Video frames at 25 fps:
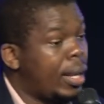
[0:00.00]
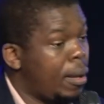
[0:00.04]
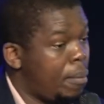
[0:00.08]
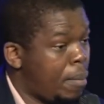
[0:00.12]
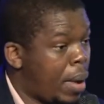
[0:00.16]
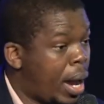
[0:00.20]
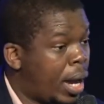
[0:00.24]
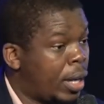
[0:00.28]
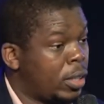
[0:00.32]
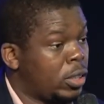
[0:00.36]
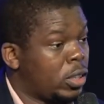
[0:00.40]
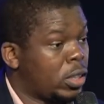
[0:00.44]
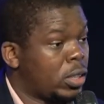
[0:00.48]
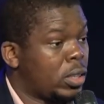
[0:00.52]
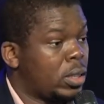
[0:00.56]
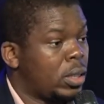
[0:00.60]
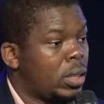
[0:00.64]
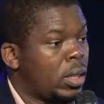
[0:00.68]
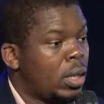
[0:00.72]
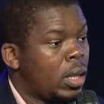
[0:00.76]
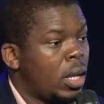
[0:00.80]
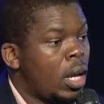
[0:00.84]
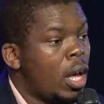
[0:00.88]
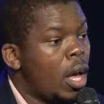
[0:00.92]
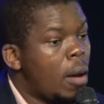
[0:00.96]
manje,
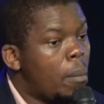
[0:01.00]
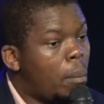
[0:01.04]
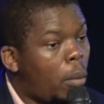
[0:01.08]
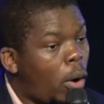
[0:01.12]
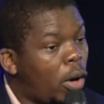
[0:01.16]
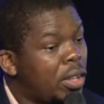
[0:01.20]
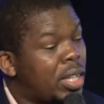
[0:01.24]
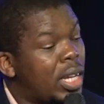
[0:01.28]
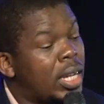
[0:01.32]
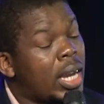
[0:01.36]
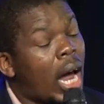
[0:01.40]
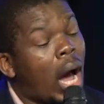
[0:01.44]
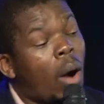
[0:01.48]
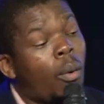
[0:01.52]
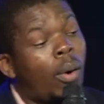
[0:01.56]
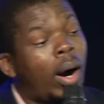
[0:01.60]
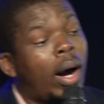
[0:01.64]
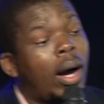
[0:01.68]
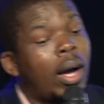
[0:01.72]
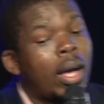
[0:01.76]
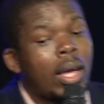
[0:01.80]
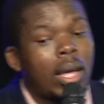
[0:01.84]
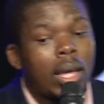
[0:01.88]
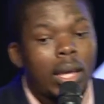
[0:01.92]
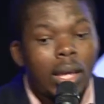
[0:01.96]
more than our
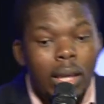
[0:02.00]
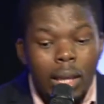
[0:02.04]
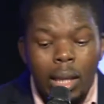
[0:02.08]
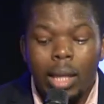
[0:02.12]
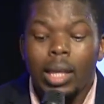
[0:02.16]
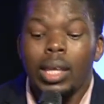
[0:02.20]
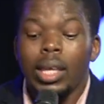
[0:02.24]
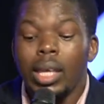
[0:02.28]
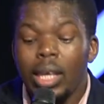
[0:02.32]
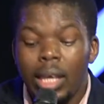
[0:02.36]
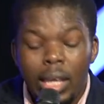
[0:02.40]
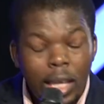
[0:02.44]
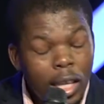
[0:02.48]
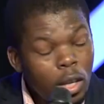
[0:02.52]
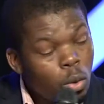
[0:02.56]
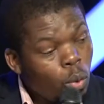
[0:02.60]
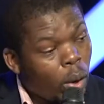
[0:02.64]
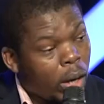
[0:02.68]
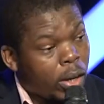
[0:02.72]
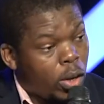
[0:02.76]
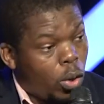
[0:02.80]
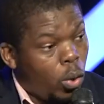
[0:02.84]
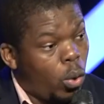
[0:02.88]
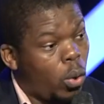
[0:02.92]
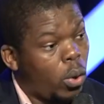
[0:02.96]

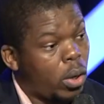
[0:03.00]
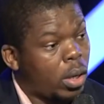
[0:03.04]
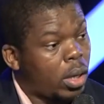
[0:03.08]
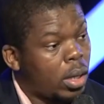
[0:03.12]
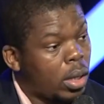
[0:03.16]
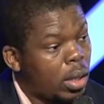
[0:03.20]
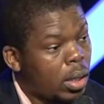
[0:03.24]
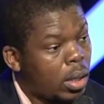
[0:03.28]
inward look.